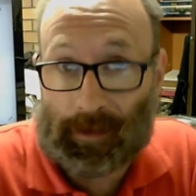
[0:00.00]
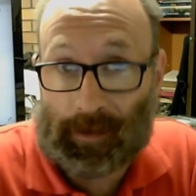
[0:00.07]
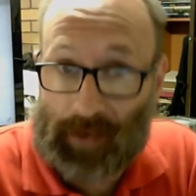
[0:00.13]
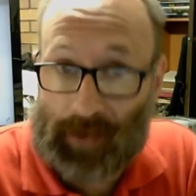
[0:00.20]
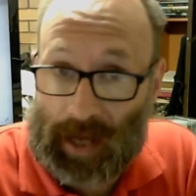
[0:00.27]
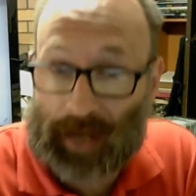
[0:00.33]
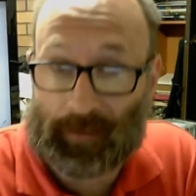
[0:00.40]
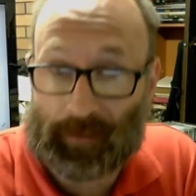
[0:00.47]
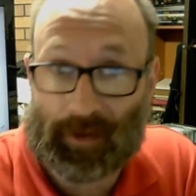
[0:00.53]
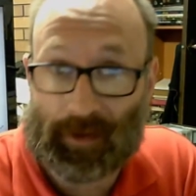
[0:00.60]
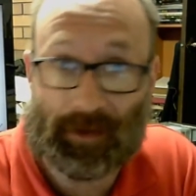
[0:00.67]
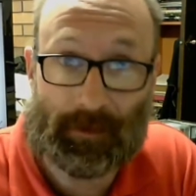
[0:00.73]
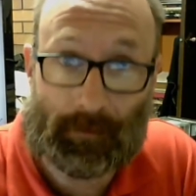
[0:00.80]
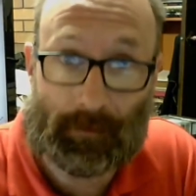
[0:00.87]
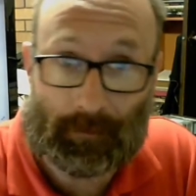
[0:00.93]
None of
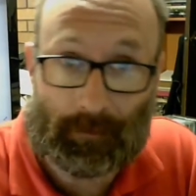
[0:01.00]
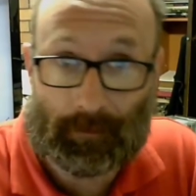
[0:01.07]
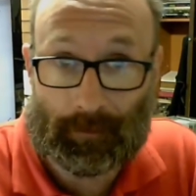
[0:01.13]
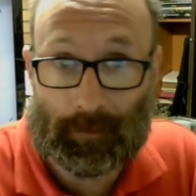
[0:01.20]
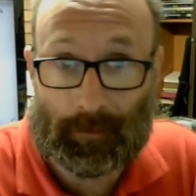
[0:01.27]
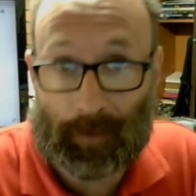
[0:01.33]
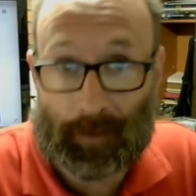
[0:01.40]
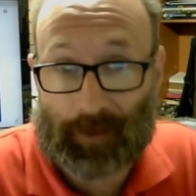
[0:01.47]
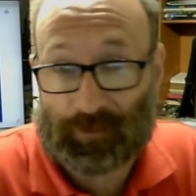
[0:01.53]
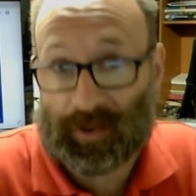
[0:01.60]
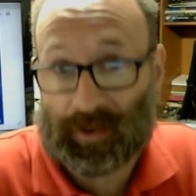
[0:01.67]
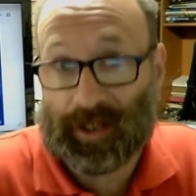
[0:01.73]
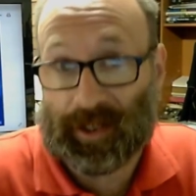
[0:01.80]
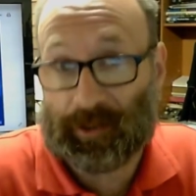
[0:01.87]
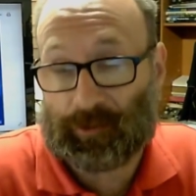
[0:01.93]
it is
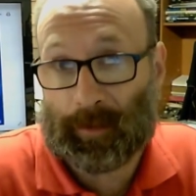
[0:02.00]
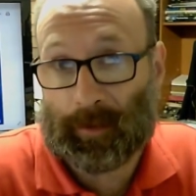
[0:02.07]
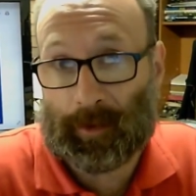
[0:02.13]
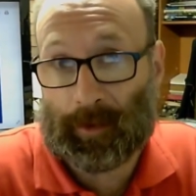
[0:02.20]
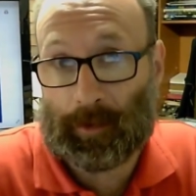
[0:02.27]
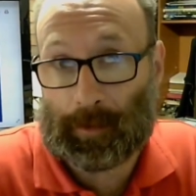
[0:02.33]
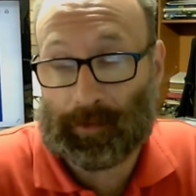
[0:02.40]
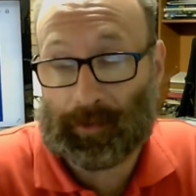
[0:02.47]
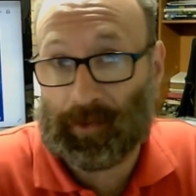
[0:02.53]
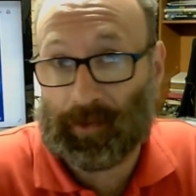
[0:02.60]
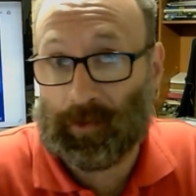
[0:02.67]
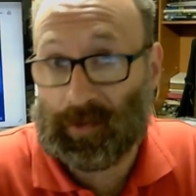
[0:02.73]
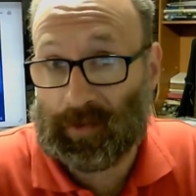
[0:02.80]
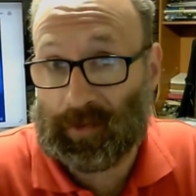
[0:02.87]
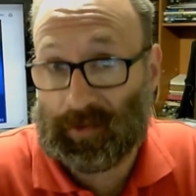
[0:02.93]
really attributable
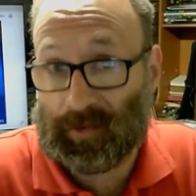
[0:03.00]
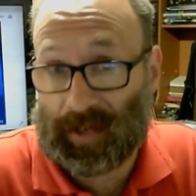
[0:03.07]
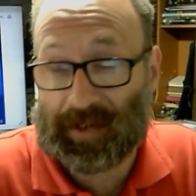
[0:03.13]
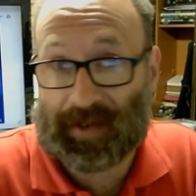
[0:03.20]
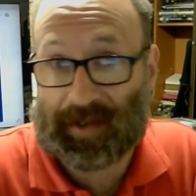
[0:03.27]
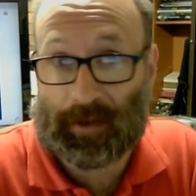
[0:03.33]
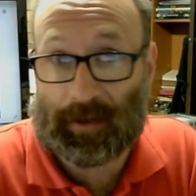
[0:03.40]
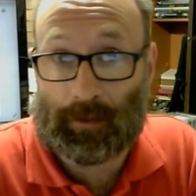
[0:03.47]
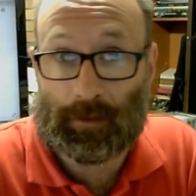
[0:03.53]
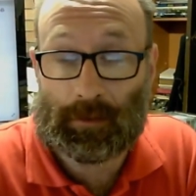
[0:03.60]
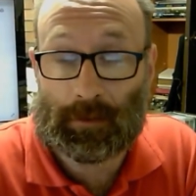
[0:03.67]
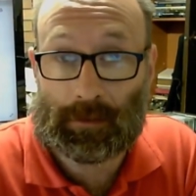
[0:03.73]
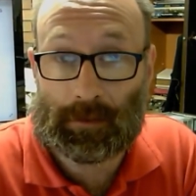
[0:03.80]
to Zentyal,